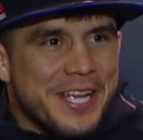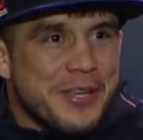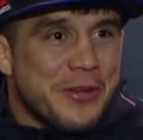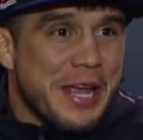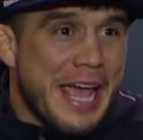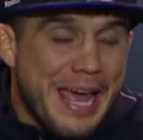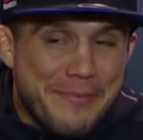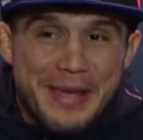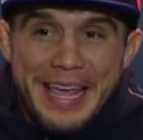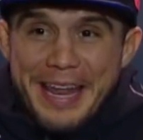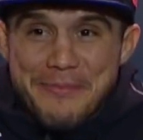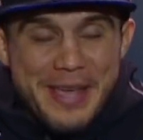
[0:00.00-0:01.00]
your hand
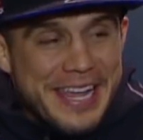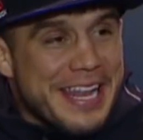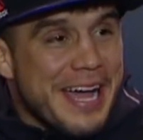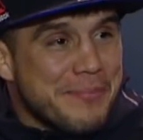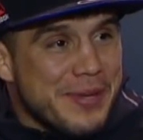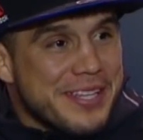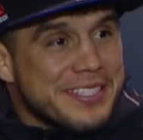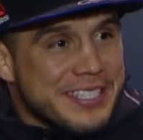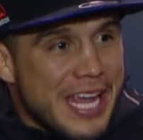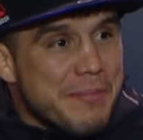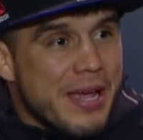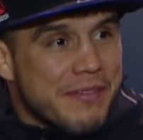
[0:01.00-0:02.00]
may not be the
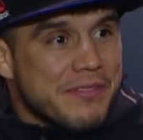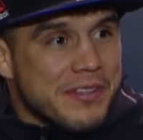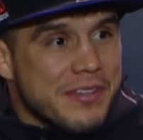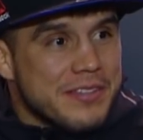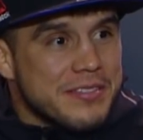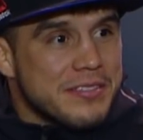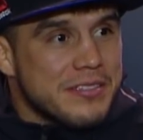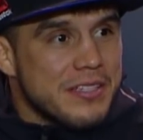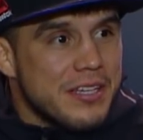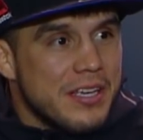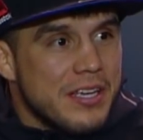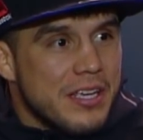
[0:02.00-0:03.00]
same after this.
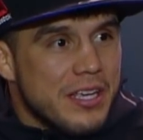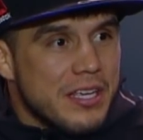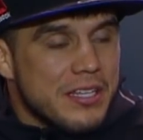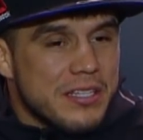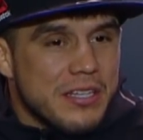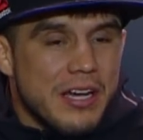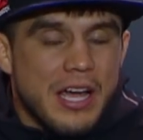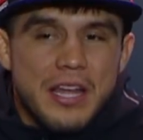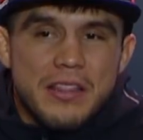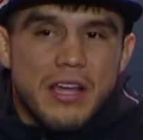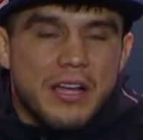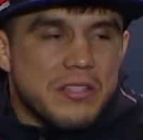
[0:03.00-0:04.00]
And I
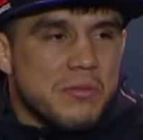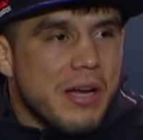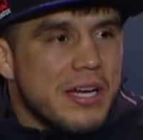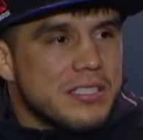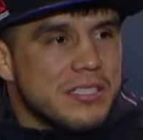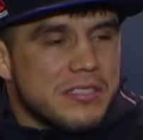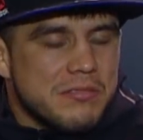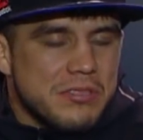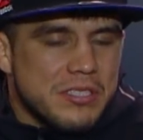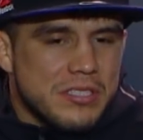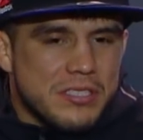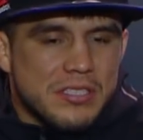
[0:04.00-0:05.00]
had thought twice, and then
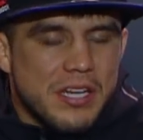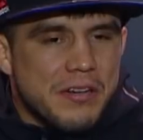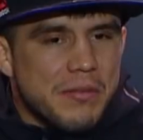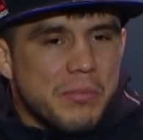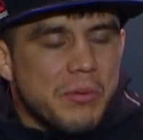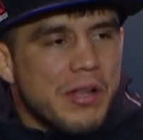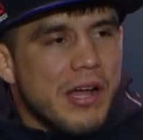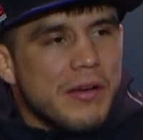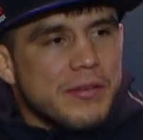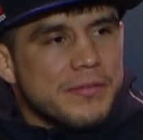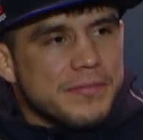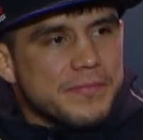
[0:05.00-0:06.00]
we just decided to pull out.